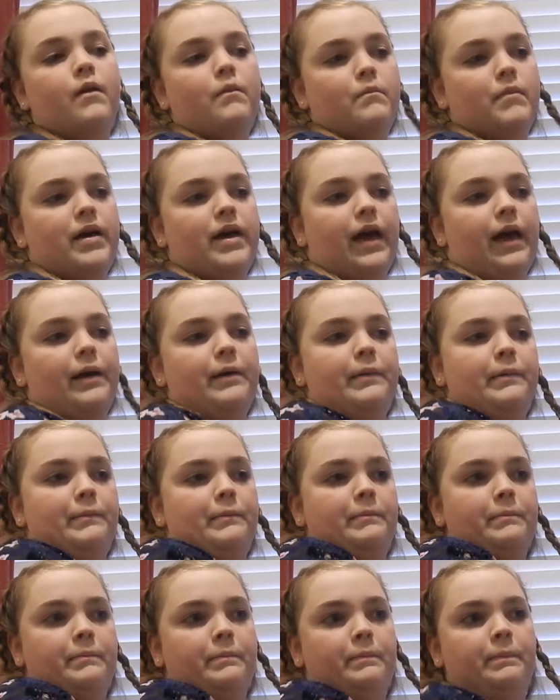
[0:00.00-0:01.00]
yeah,
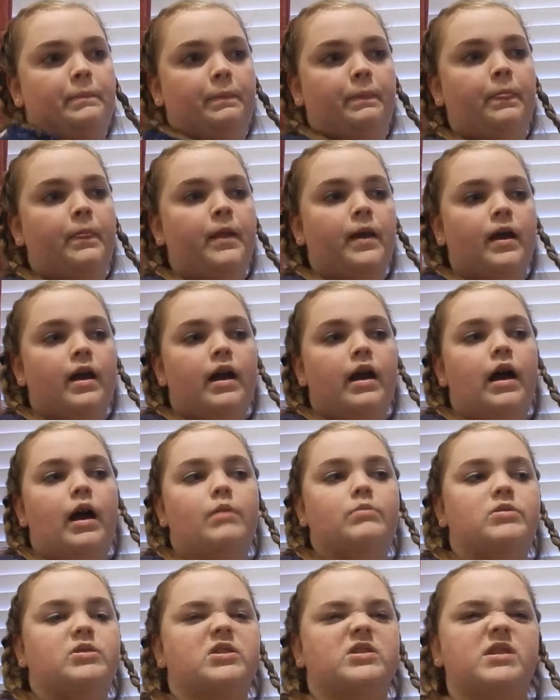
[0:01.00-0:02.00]

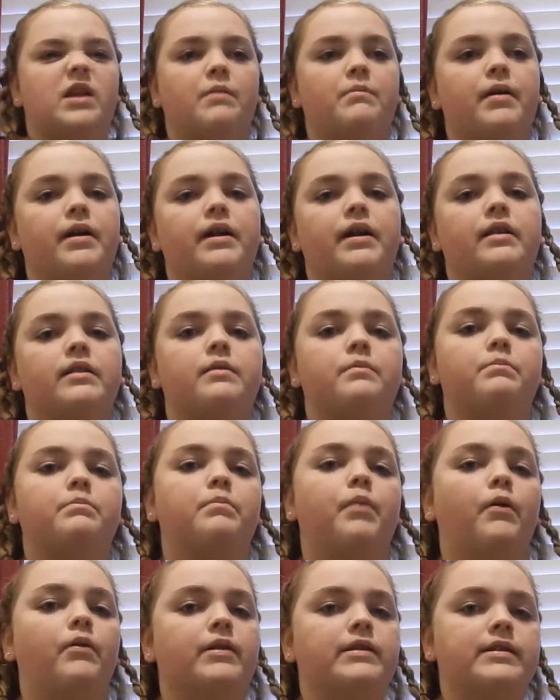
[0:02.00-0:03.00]
I'm just gonna stop mine at the
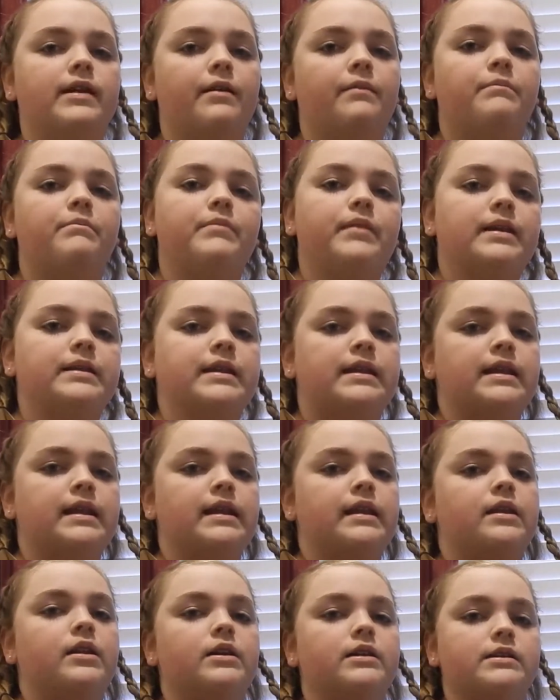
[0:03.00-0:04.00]
ponytail because I think
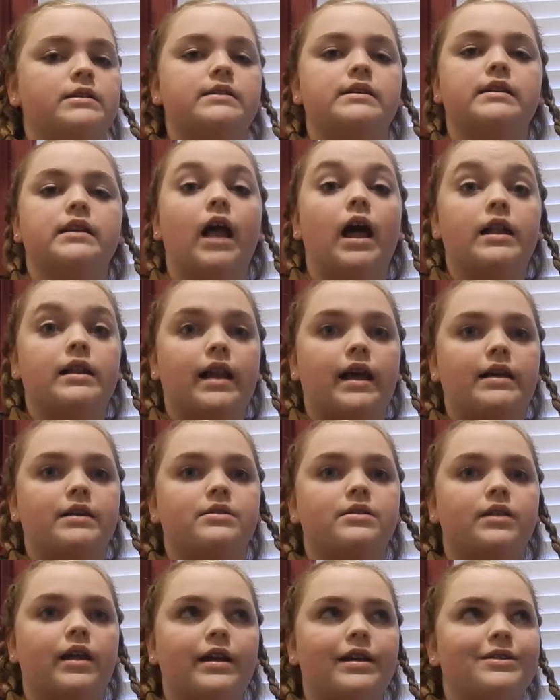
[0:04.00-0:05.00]
it looks a lot
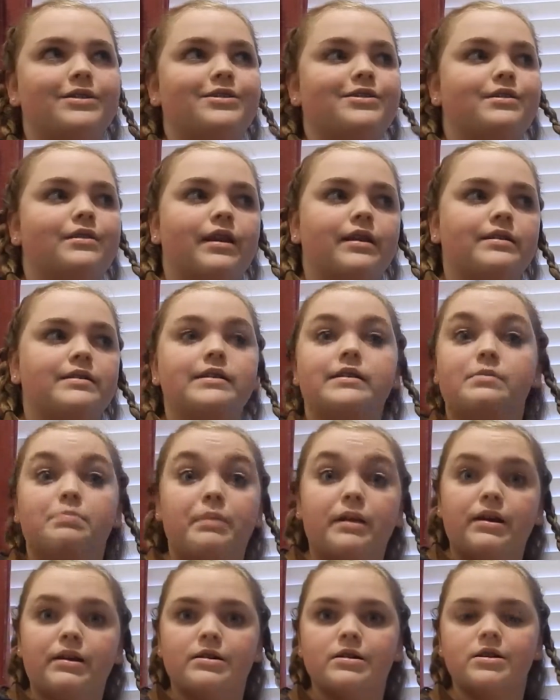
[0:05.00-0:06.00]
nicer, like it just like
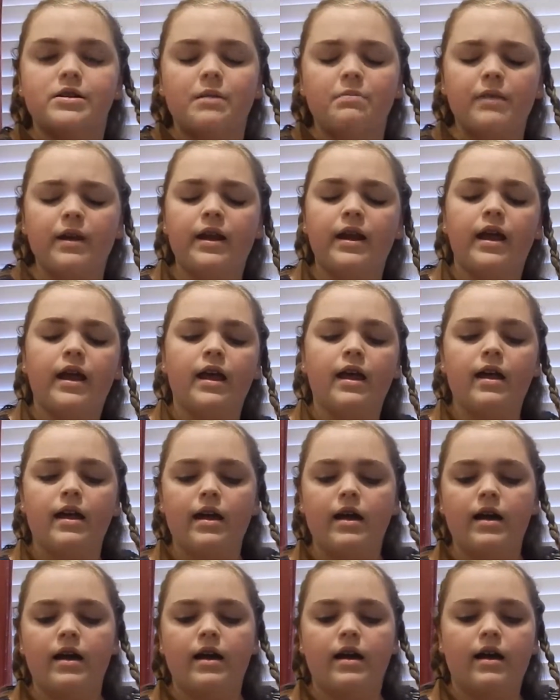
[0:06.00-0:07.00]
disappears or something.
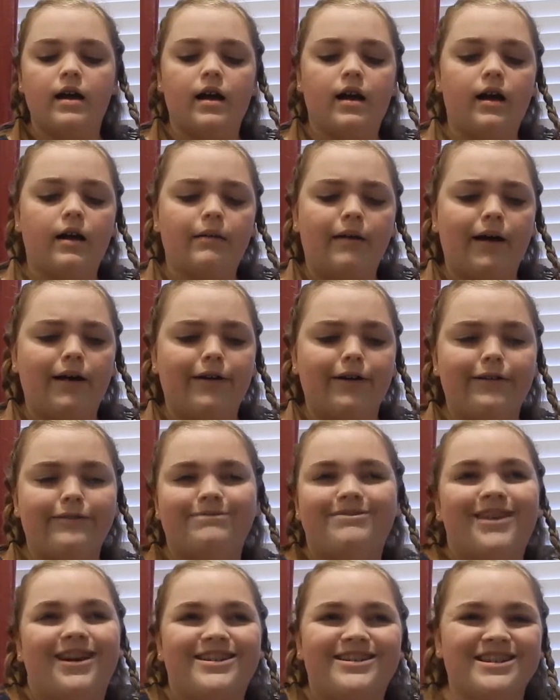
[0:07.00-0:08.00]
I
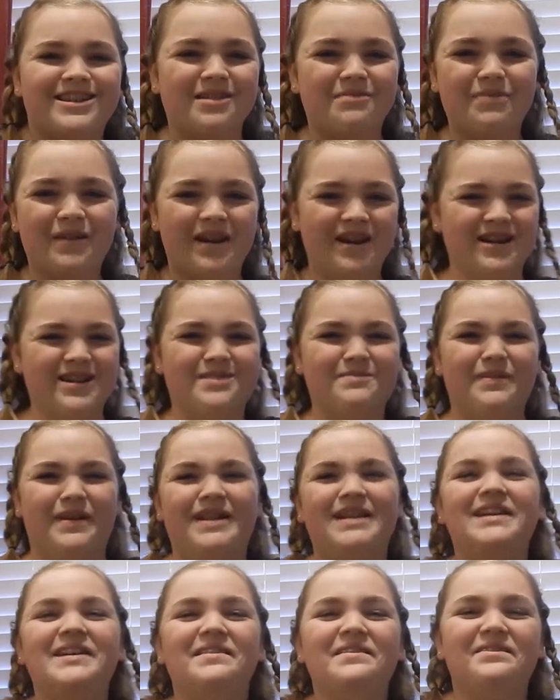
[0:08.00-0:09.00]
don't know, not disappears,
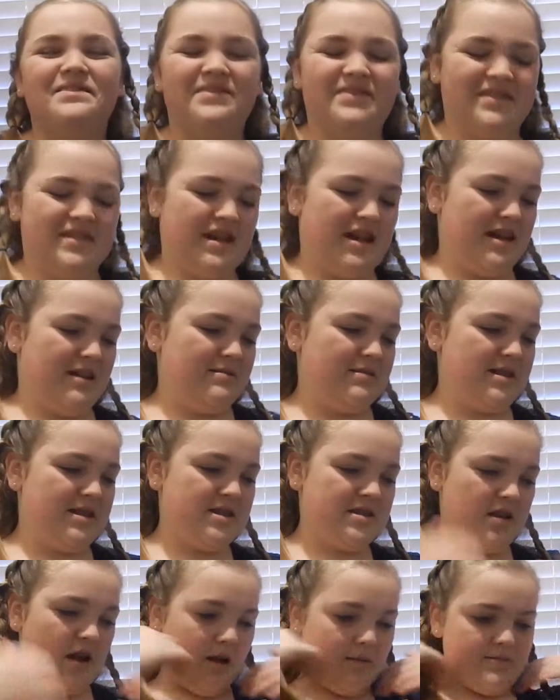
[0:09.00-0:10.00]
but just
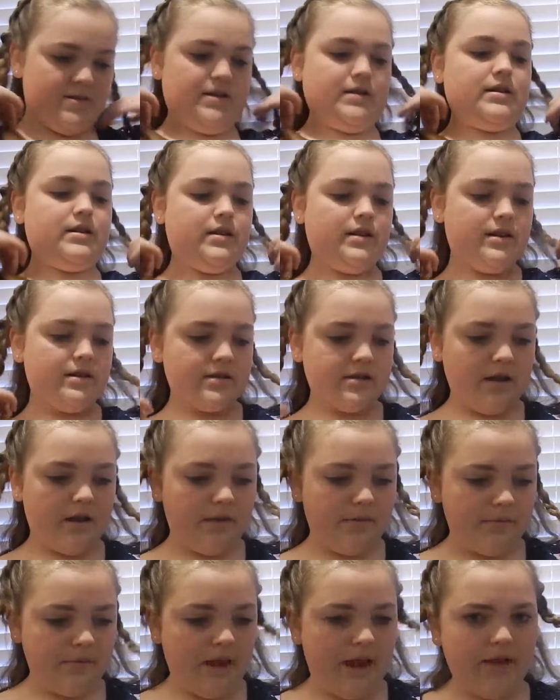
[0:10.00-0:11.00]
stops there.
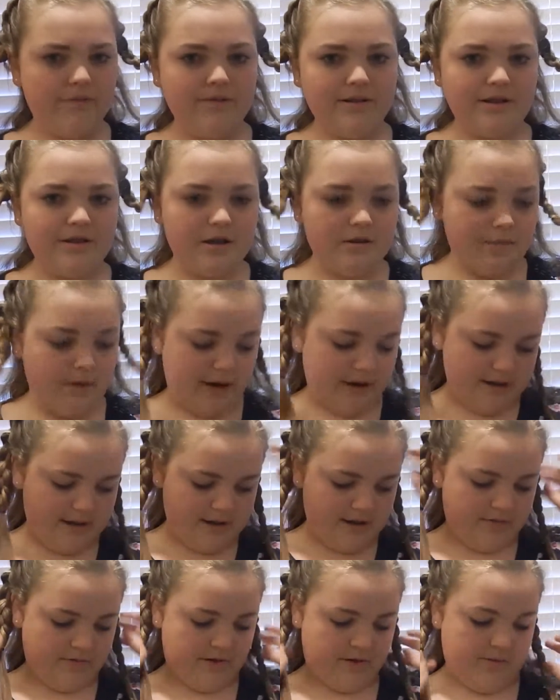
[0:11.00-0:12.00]
So I have these two braids
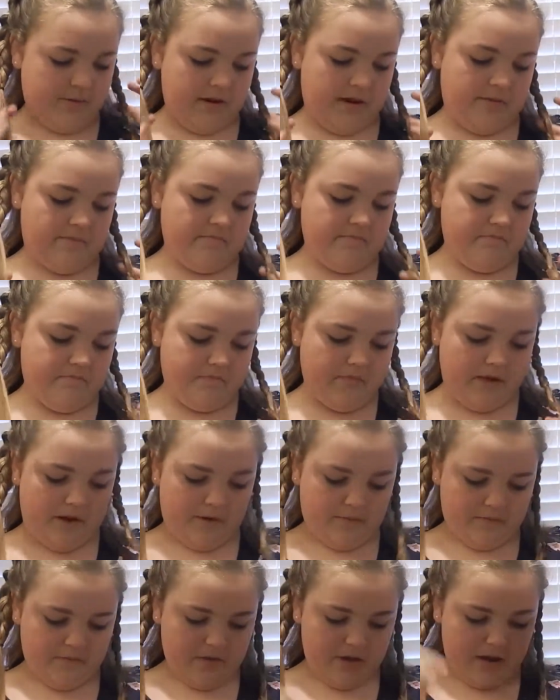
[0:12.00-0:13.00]
in the front of my head
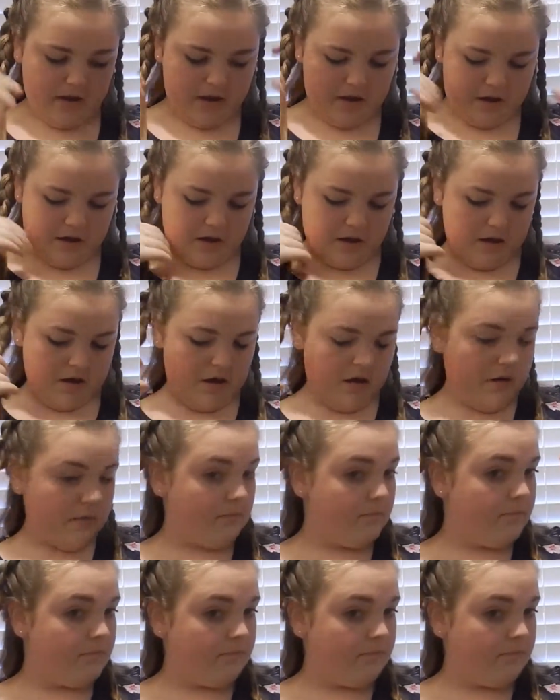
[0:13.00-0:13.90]
now. So